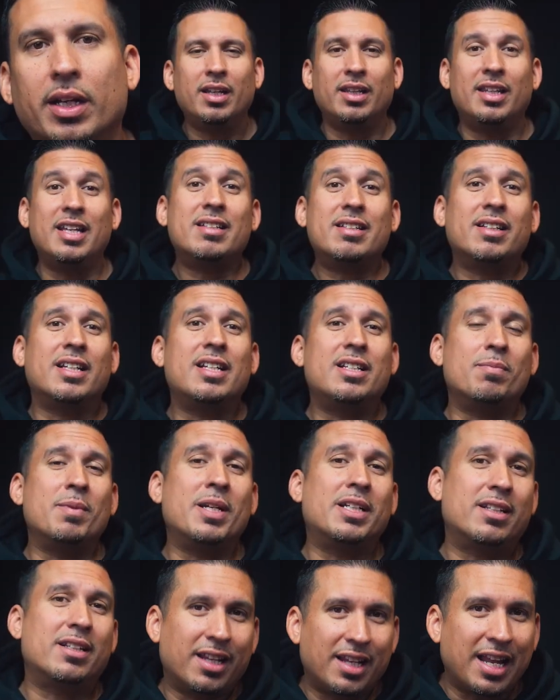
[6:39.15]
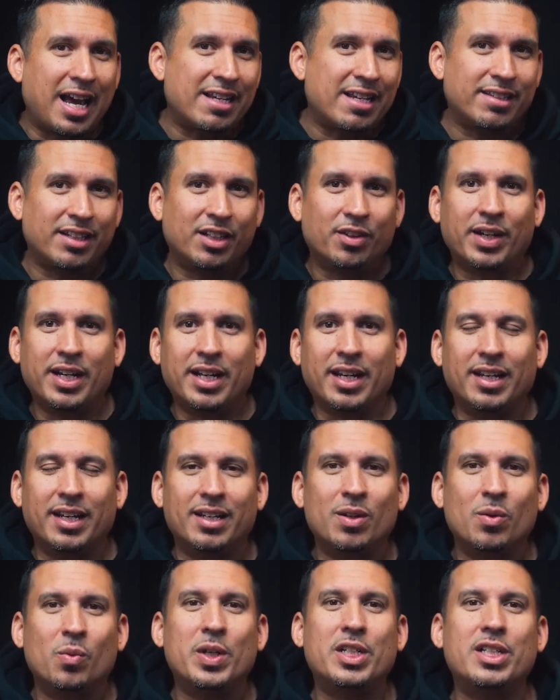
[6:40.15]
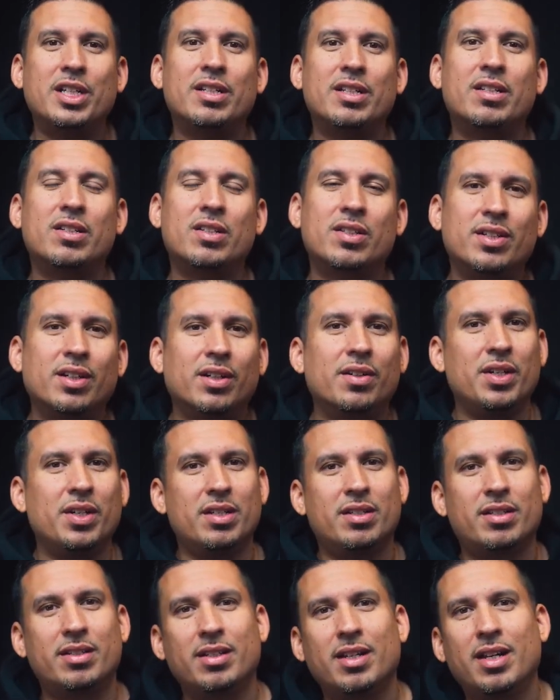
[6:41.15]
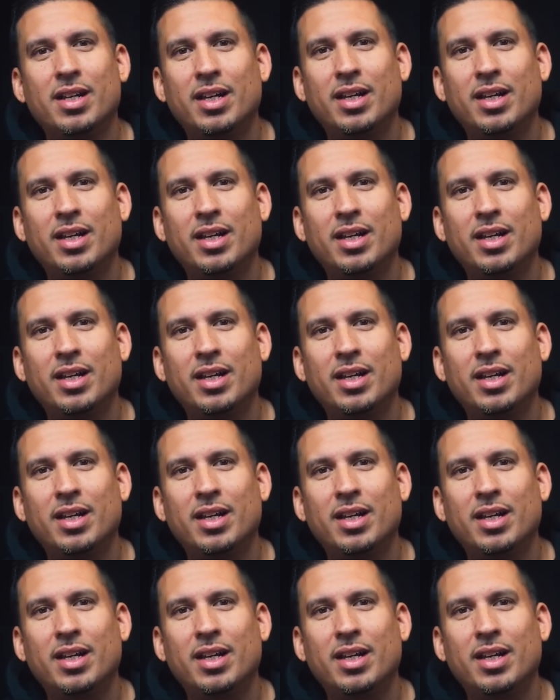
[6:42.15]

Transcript: This leads me to the last ingredient, which is service.